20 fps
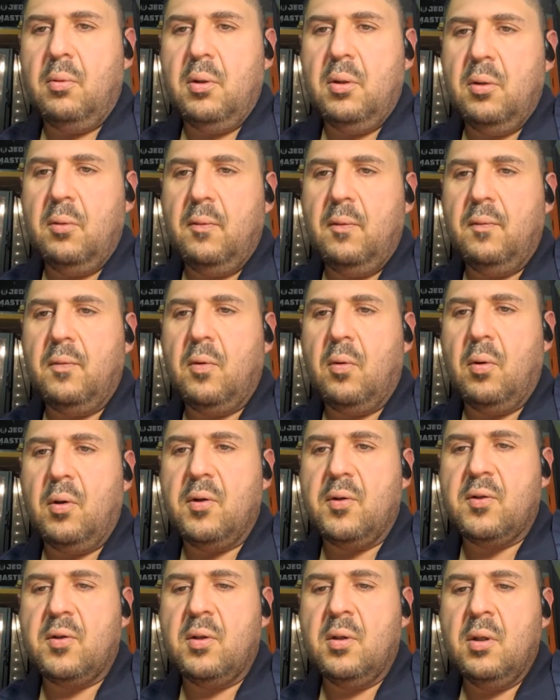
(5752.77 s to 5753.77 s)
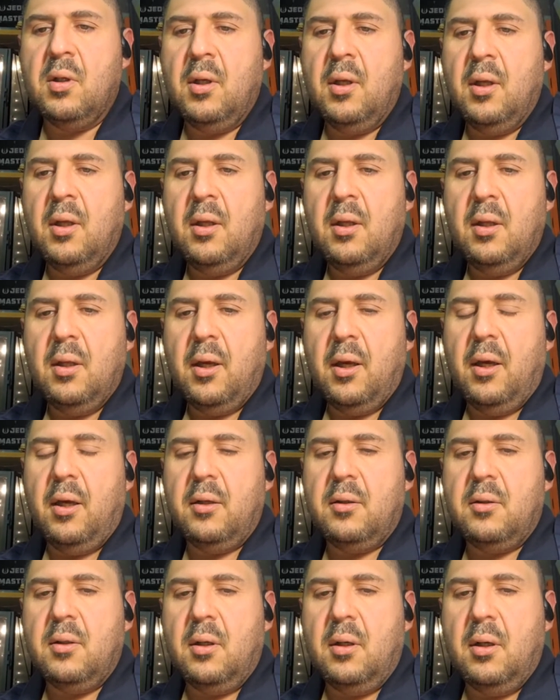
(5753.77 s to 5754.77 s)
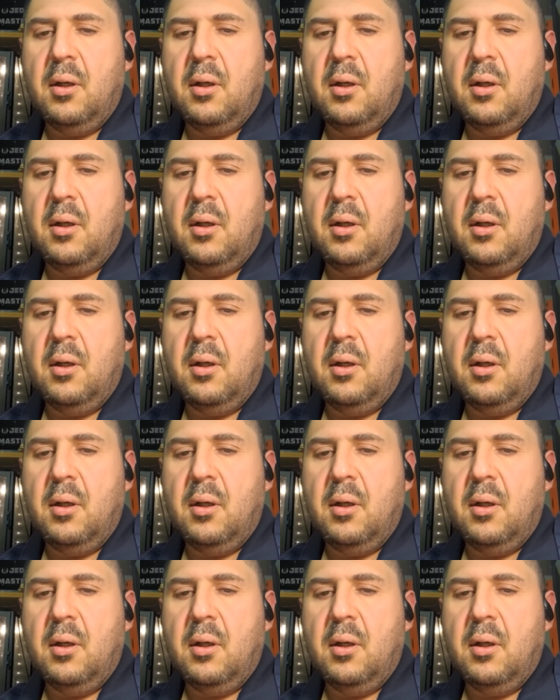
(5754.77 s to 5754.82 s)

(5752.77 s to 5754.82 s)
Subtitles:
of course, at